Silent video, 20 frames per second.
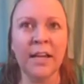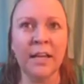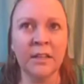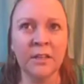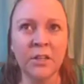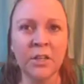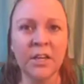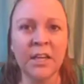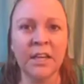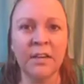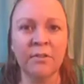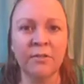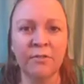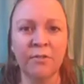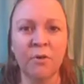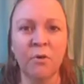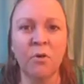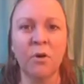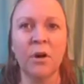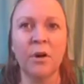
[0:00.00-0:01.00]
and looking
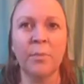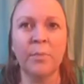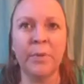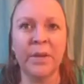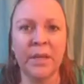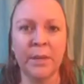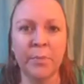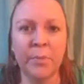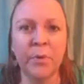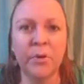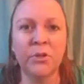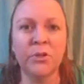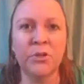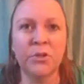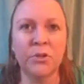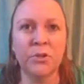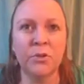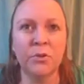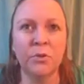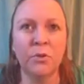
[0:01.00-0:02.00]
for people
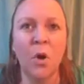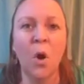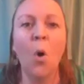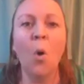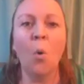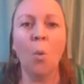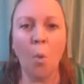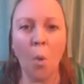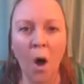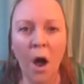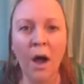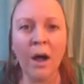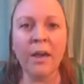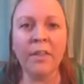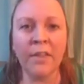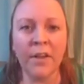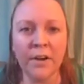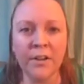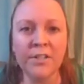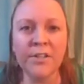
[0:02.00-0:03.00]
to walk
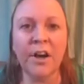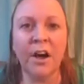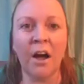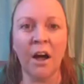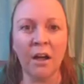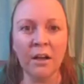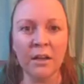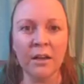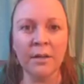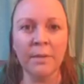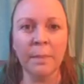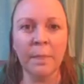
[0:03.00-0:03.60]
their talk